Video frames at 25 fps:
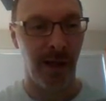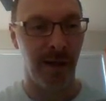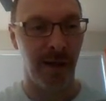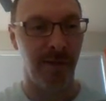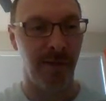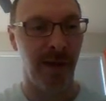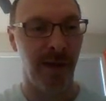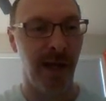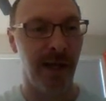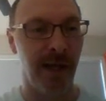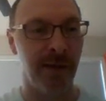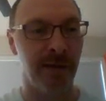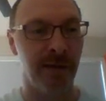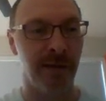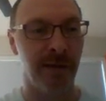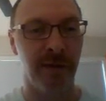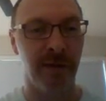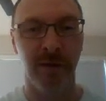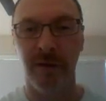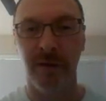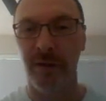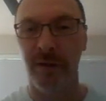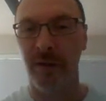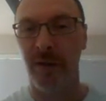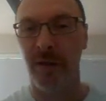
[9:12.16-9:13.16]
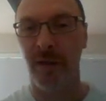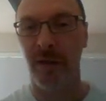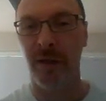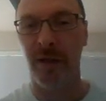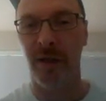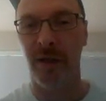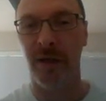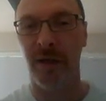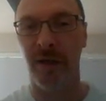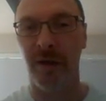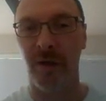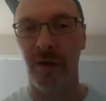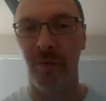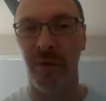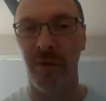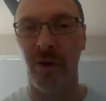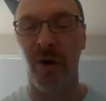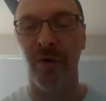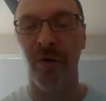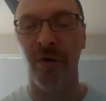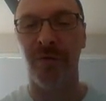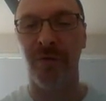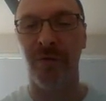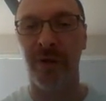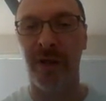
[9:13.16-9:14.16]
And then we
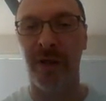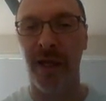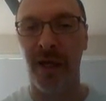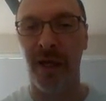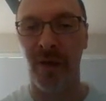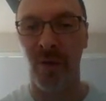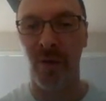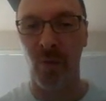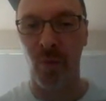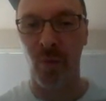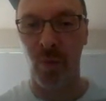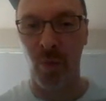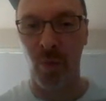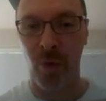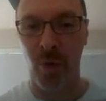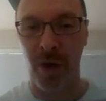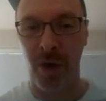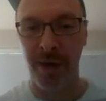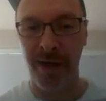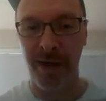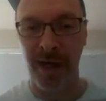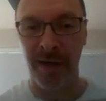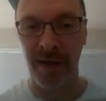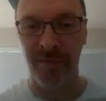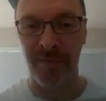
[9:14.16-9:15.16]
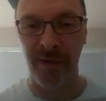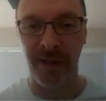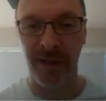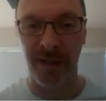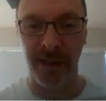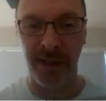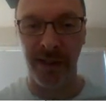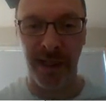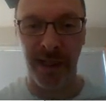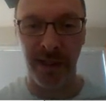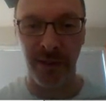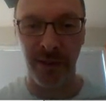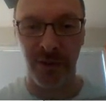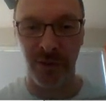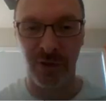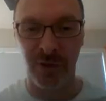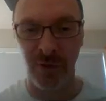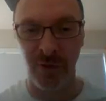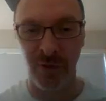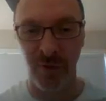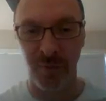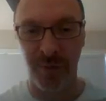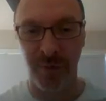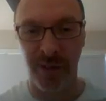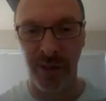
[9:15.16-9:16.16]
also get 1
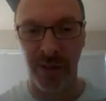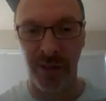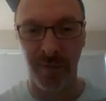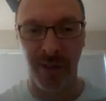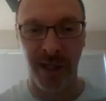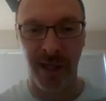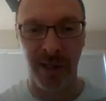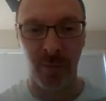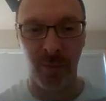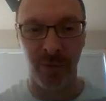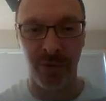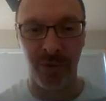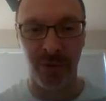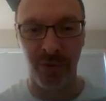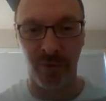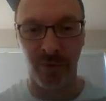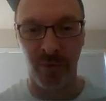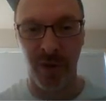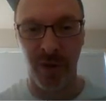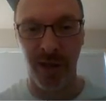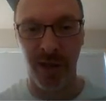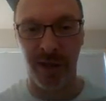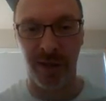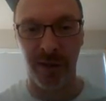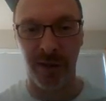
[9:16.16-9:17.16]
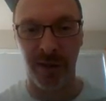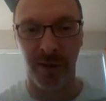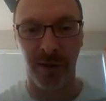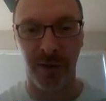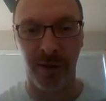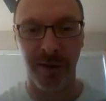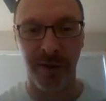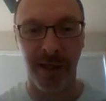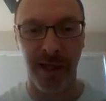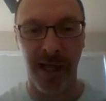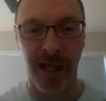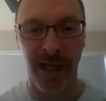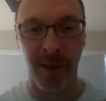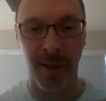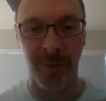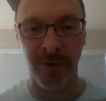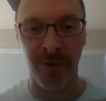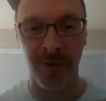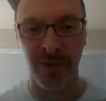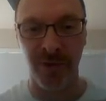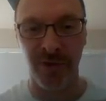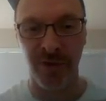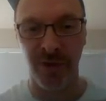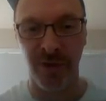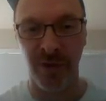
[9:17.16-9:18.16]
FADH2 being made, which is right here, and that
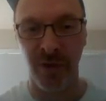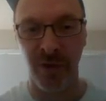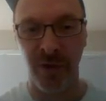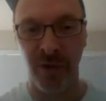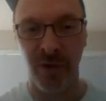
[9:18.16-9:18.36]
happens